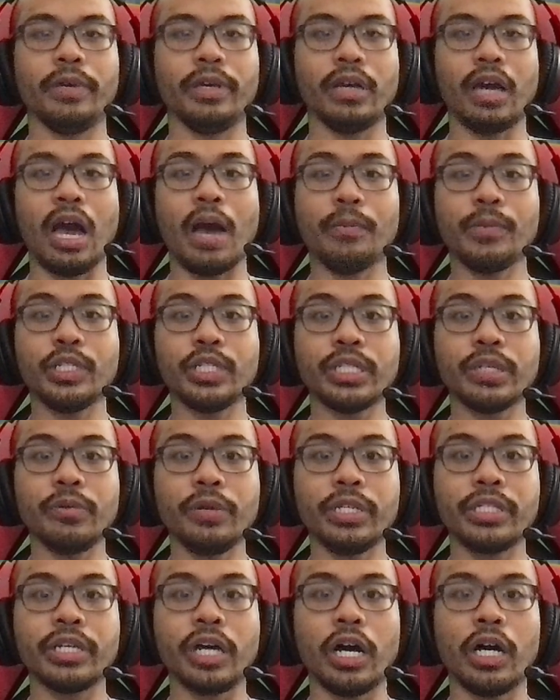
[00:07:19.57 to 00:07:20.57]
I'm just
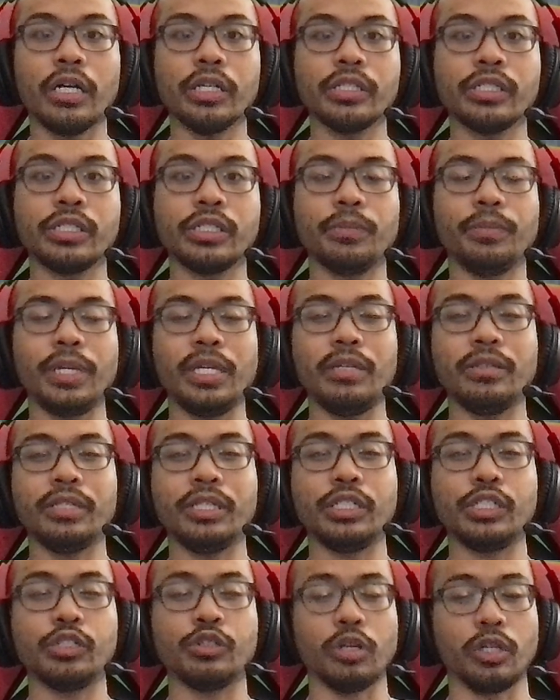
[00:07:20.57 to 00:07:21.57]
going to also be
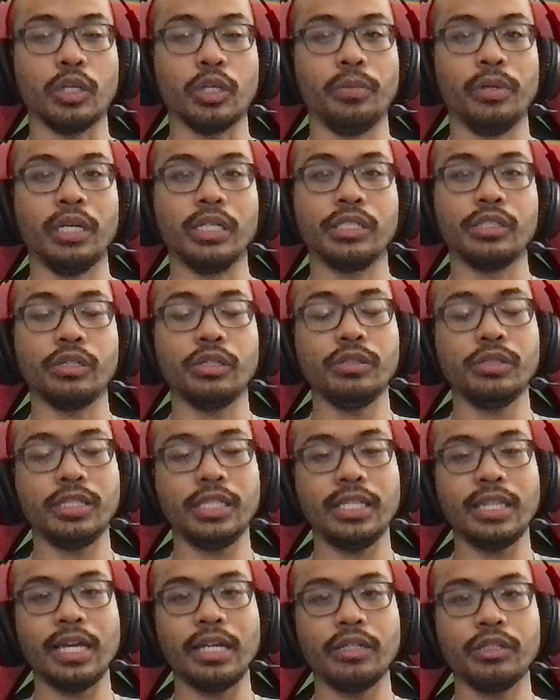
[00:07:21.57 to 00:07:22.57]
using Struggle Bug. So you
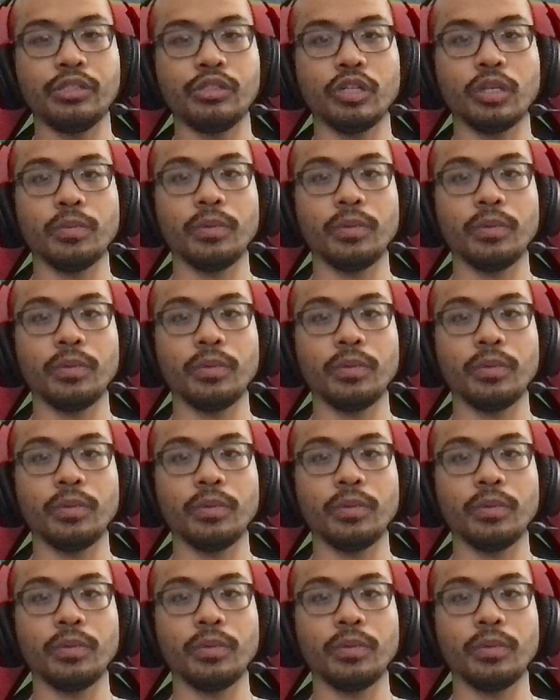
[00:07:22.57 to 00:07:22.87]
see that I use Struggle